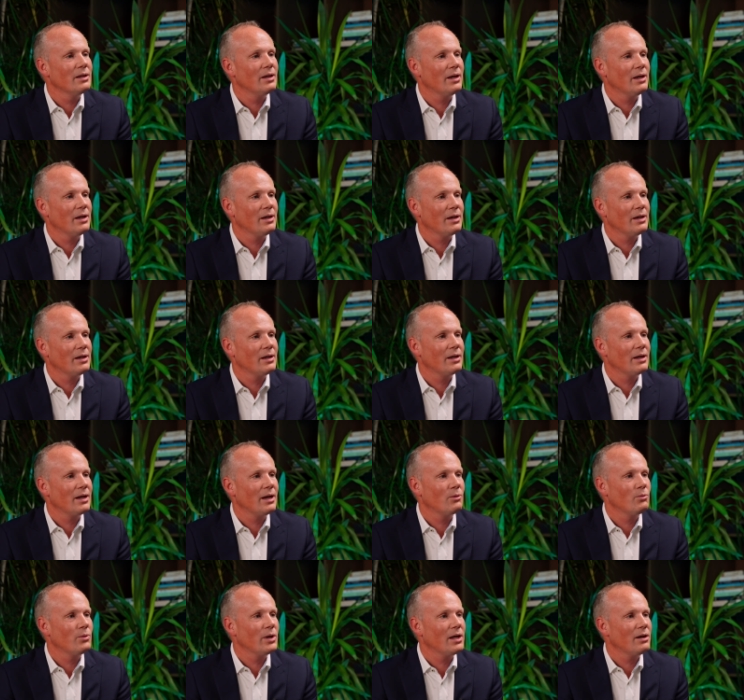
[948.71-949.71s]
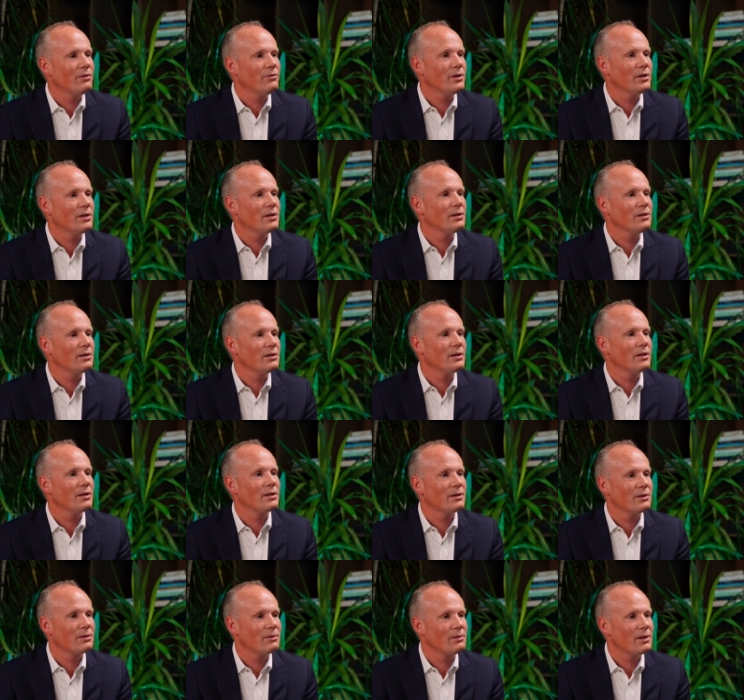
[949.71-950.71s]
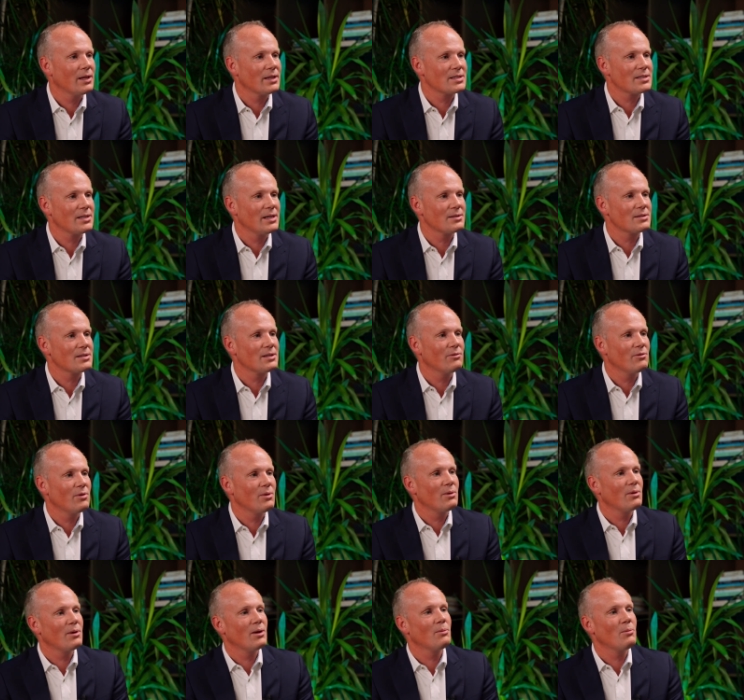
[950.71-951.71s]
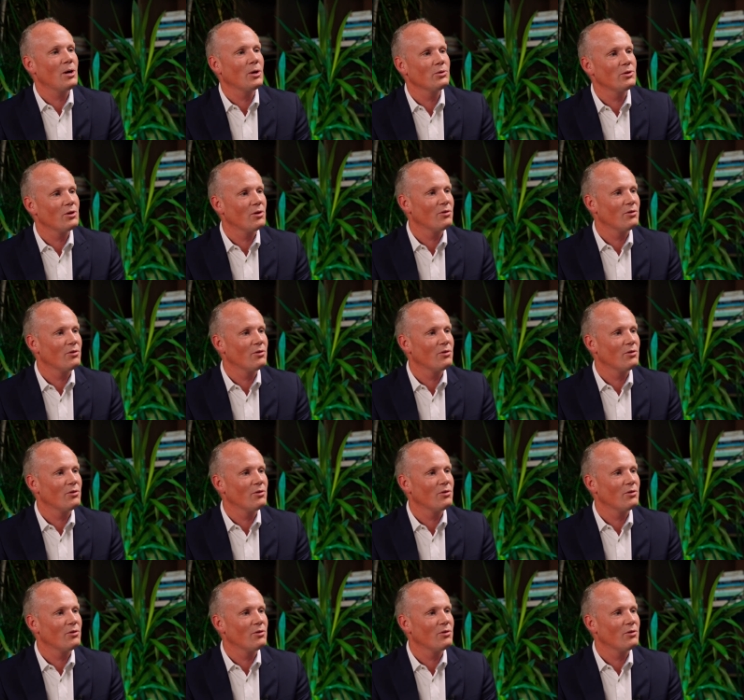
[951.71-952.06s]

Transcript: Uh, and we have an extensive amount